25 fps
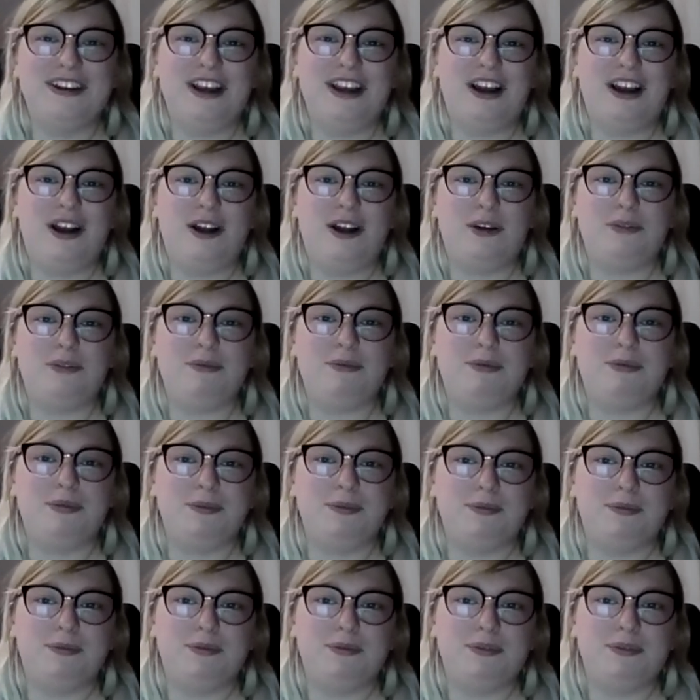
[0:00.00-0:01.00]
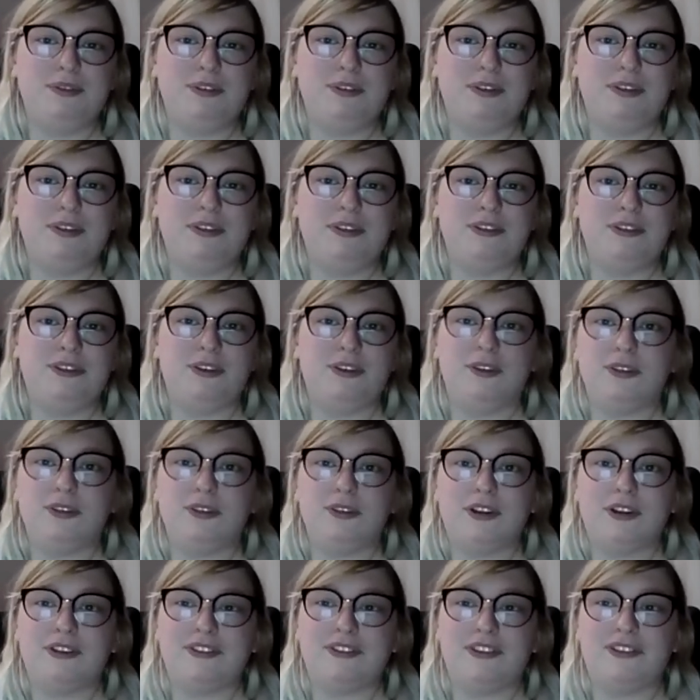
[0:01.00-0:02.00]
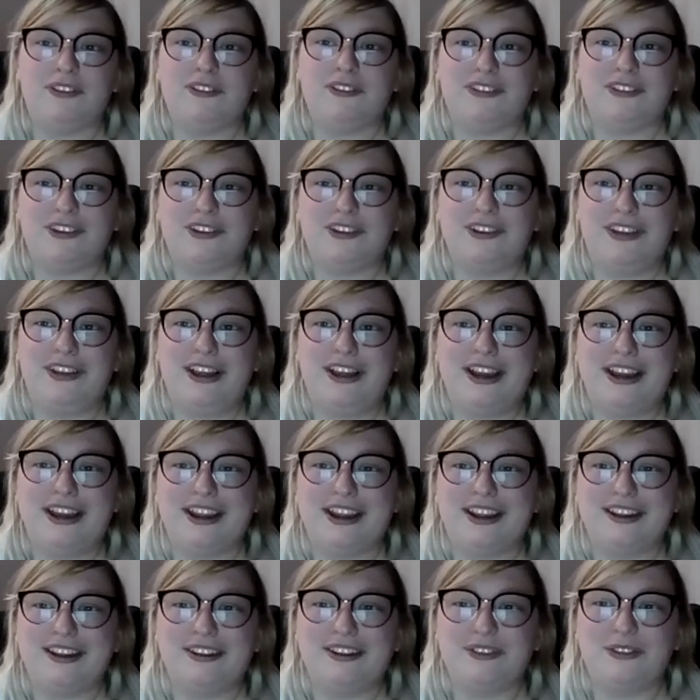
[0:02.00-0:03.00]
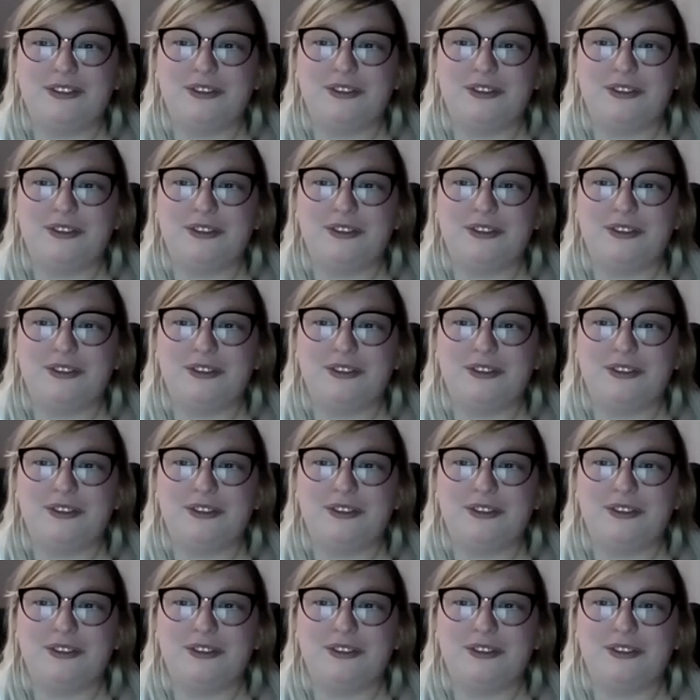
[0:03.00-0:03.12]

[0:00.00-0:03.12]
do this is to